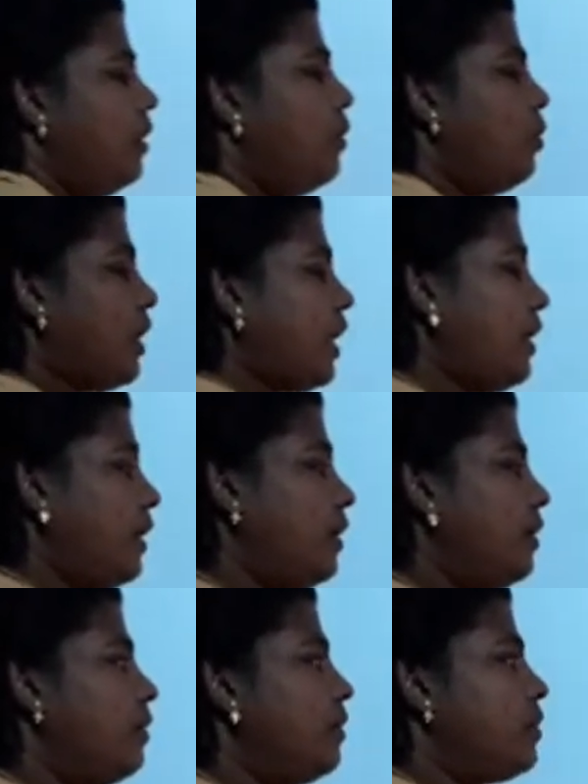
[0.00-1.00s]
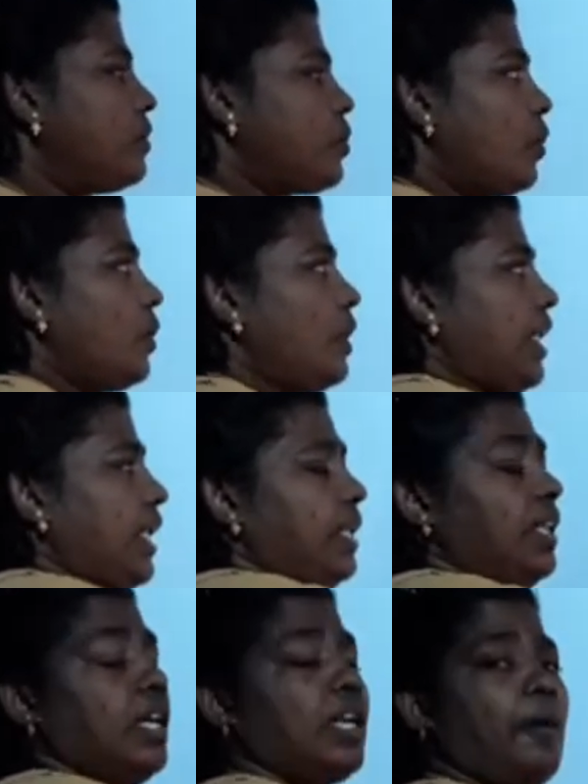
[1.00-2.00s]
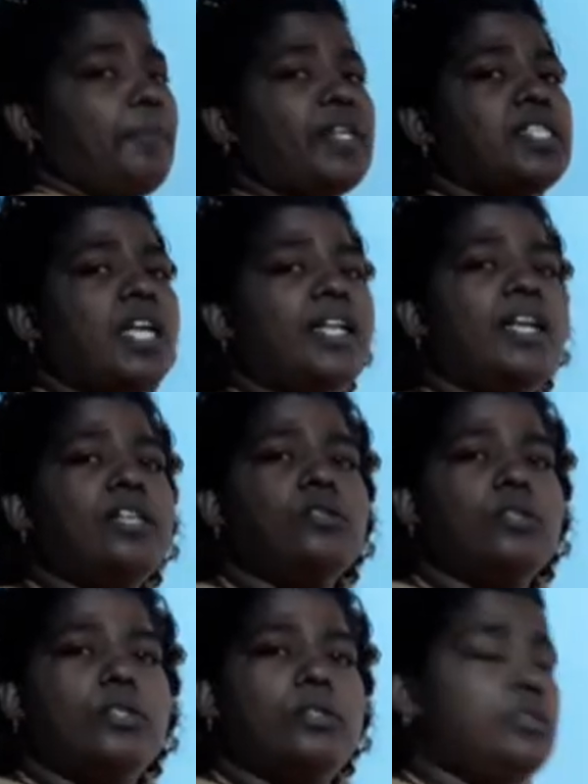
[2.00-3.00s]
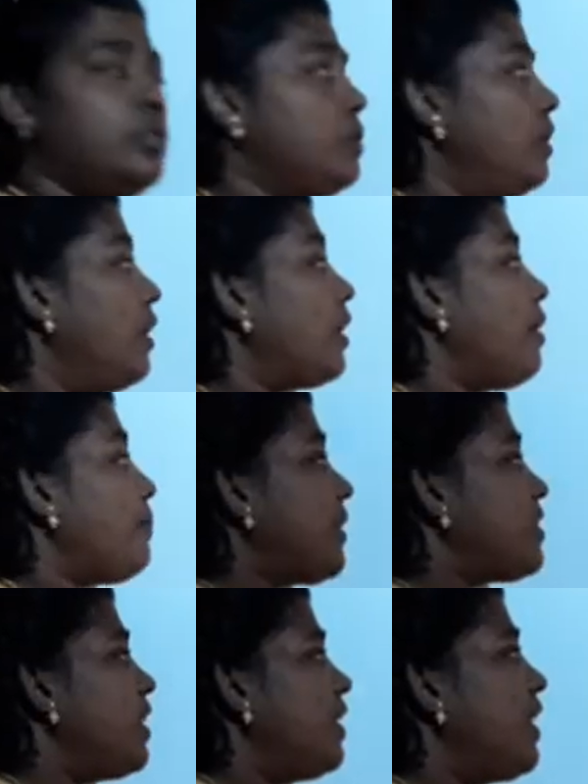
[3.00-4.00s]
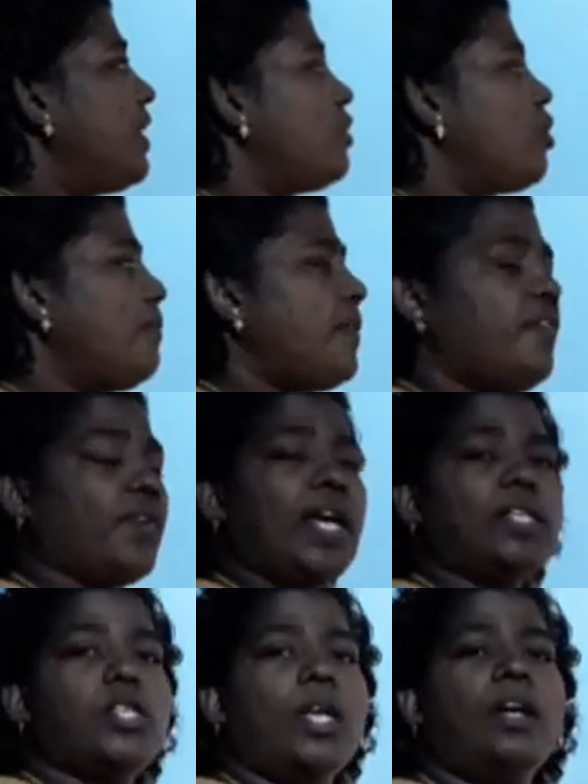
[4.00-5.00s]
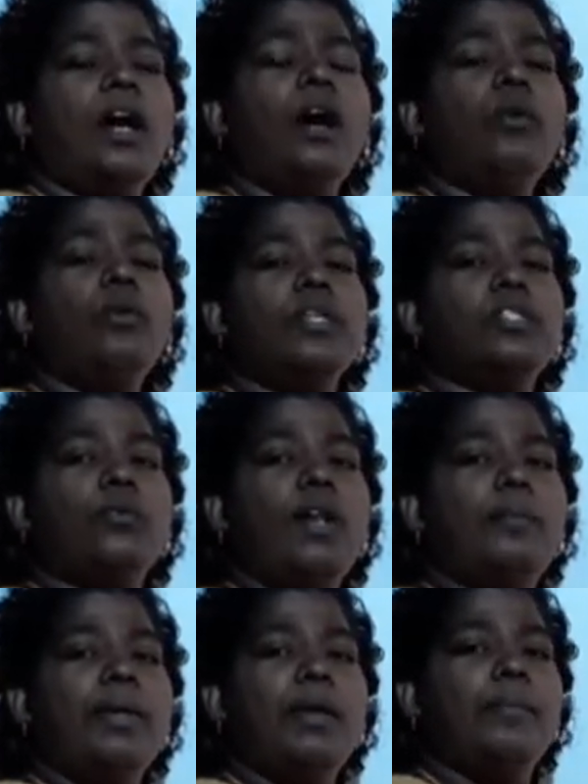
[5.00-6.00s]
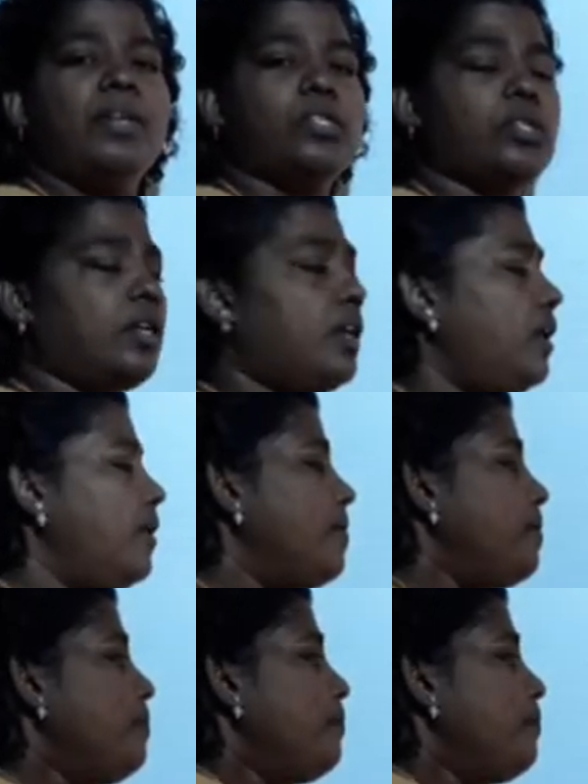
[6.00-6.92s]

Okay, so in representative fraction, how it will be measured?